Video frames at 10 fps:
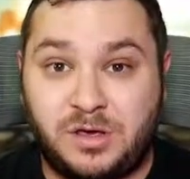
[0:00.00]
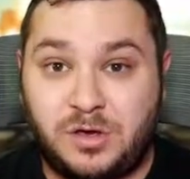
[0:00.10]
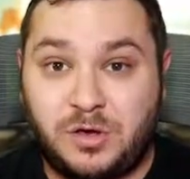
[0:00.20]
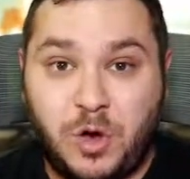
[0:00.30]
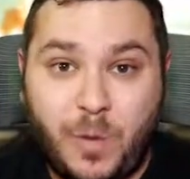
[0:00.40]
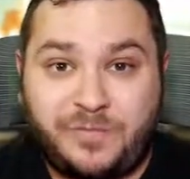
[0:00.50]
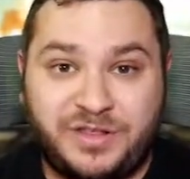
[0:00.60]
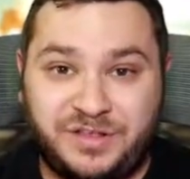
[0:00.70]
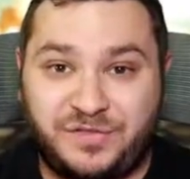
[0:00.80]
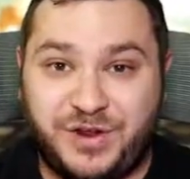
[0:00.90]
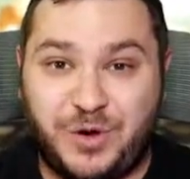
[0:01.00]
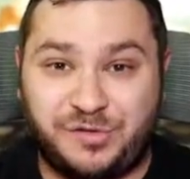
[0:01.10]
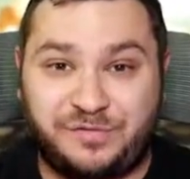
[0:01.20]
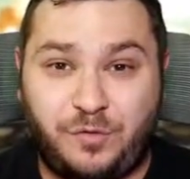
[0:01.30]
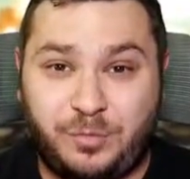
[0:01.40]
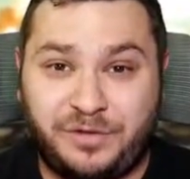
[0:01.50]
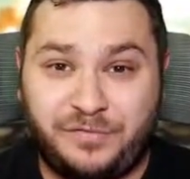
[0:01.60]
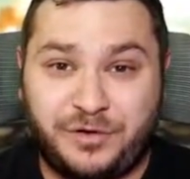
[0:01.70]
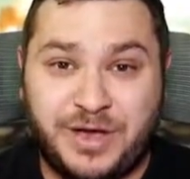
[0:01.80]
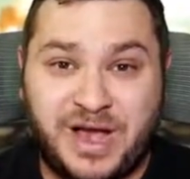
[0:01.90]
Hopefully this video was informative for
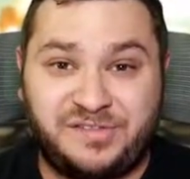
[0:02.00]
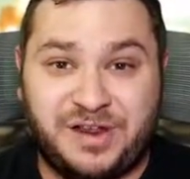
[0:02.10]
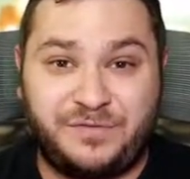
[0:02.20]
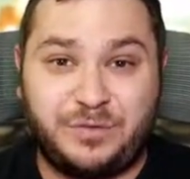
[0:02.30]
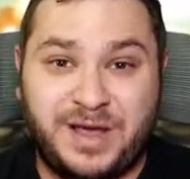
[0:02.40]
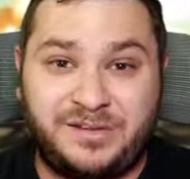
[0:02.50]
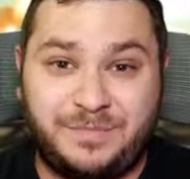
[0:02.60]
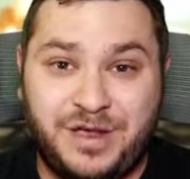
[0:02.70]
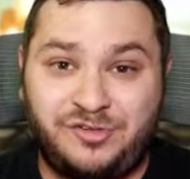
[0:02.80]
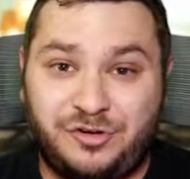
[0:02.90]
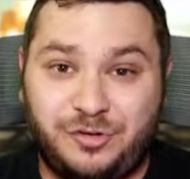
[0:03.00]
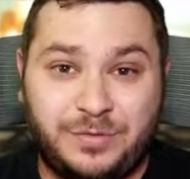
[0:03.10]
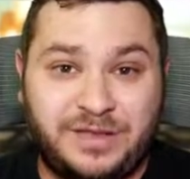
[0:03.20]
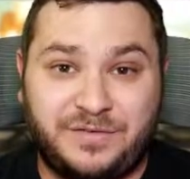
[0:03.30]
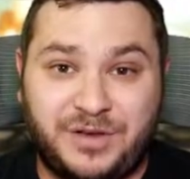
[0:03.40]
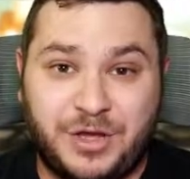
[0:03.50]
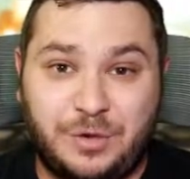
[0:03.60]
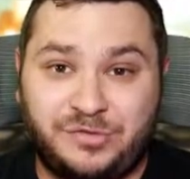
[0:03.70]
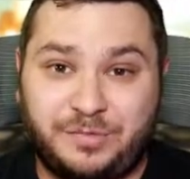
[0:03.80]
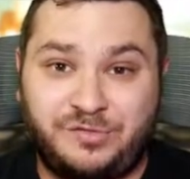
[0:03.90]
you guys, and if you liked it, make sure to like the video,
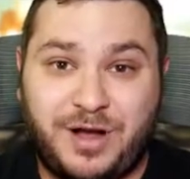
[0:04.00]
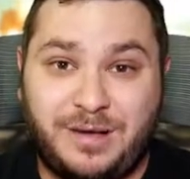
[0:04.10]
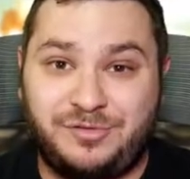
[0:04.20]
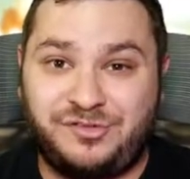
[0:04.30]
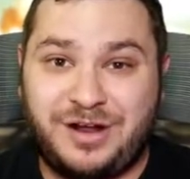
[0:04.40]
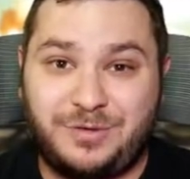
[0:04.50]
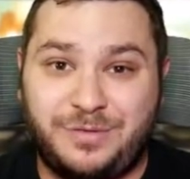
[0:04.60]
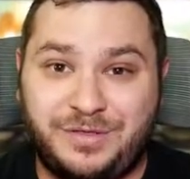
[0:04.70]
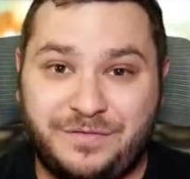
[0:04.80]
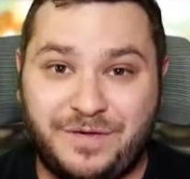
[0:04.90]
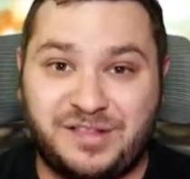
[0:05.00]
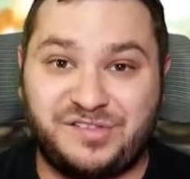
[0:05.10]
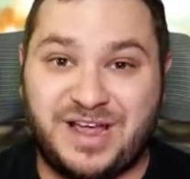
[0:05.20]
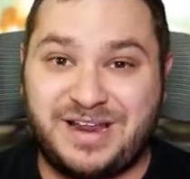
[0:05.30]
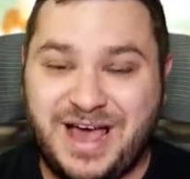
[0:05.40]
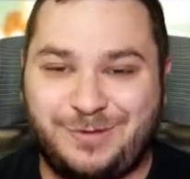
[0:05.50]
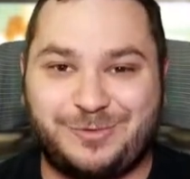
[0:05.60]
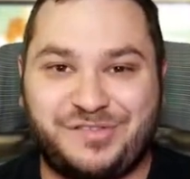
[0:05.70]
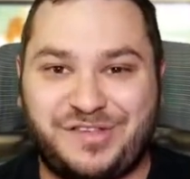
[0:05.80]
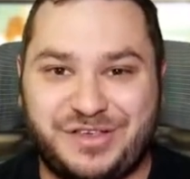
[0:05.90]
subscribe, share it with your friends, and I will
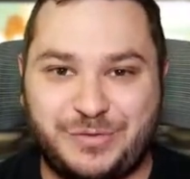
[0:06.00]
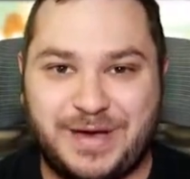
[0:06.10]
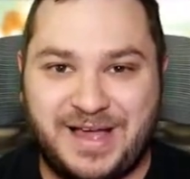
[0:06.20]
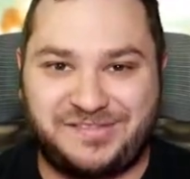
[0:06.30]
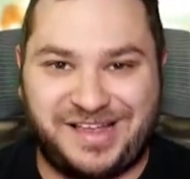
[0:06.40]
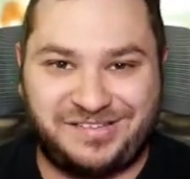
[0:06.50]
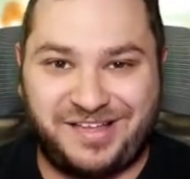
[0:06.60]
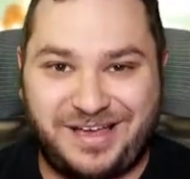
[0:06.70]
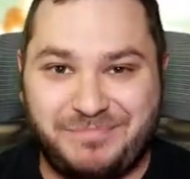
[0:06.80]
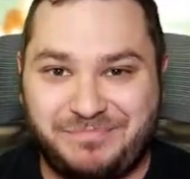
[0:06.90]
see you guys next time.